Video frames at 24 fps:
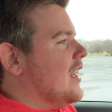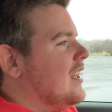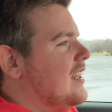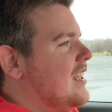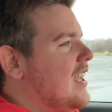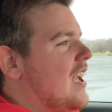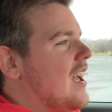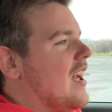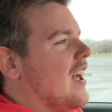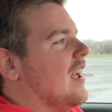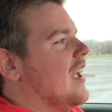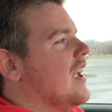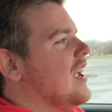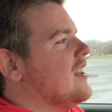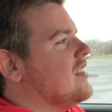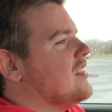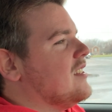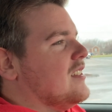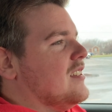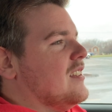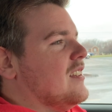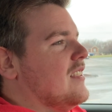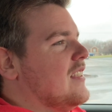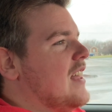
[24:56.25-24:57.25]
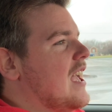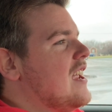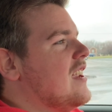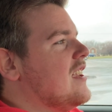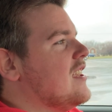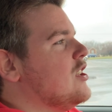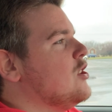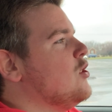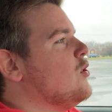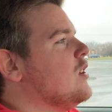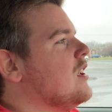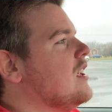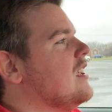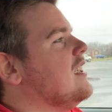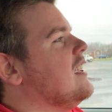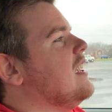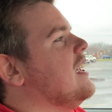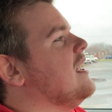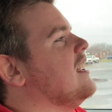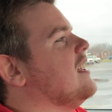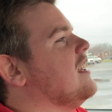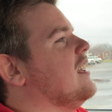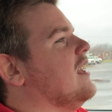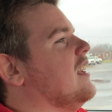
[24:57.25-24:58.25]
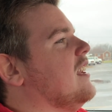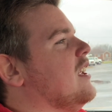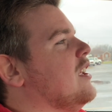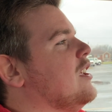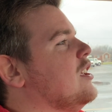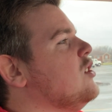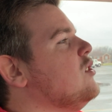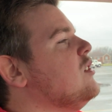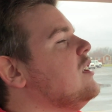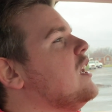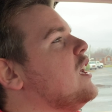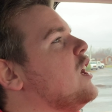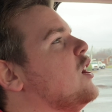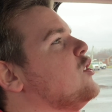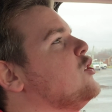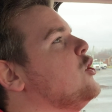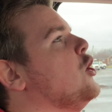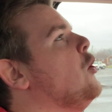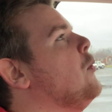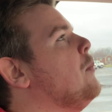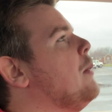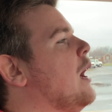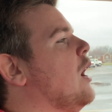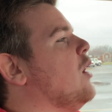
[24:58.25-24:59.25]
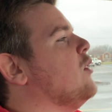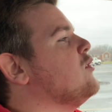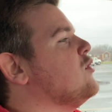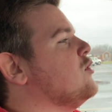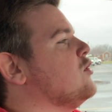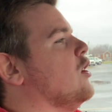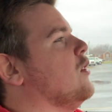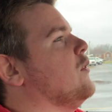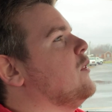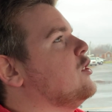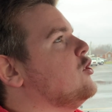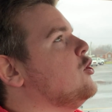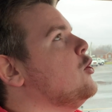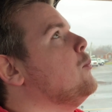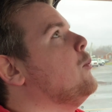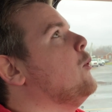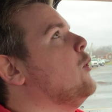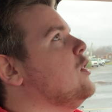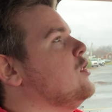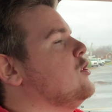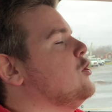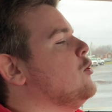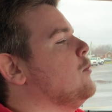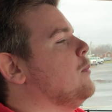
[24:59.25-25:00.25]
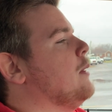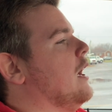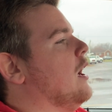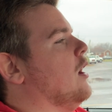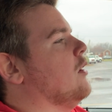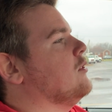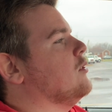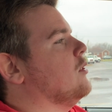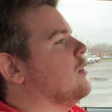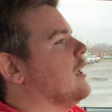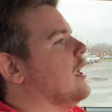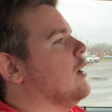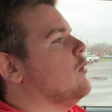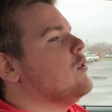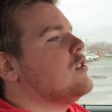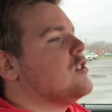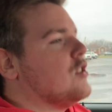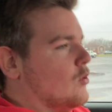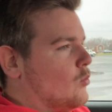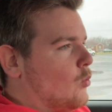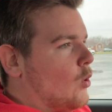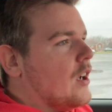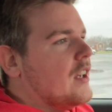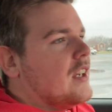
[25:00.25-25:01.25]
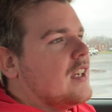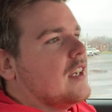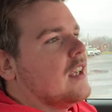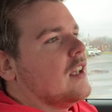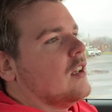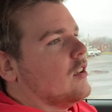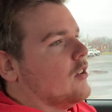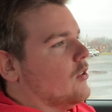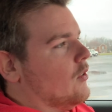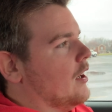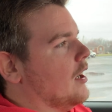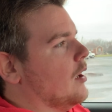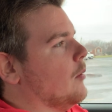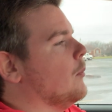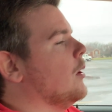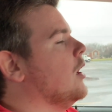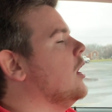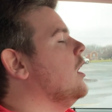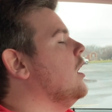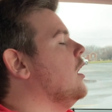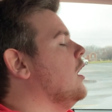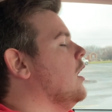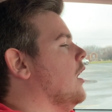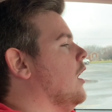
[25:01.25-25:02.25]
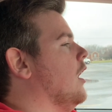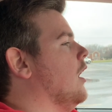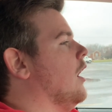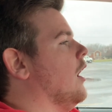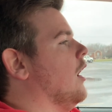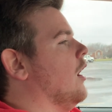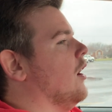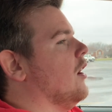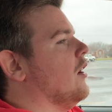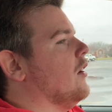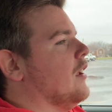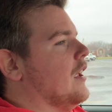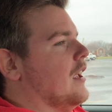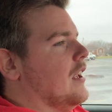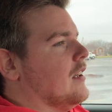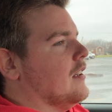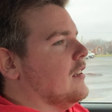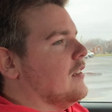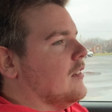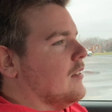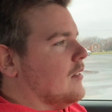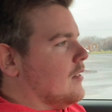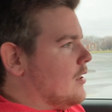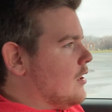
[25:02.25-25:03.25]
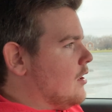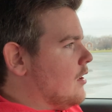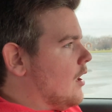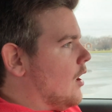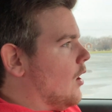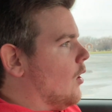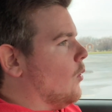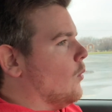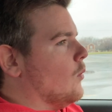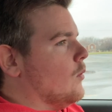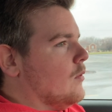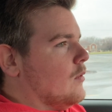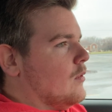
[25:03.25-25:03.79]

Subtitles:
Yeah, you can get You can get a 2-pound serving, 2.2 pounds, okay, which is 1 kilogram in, you know,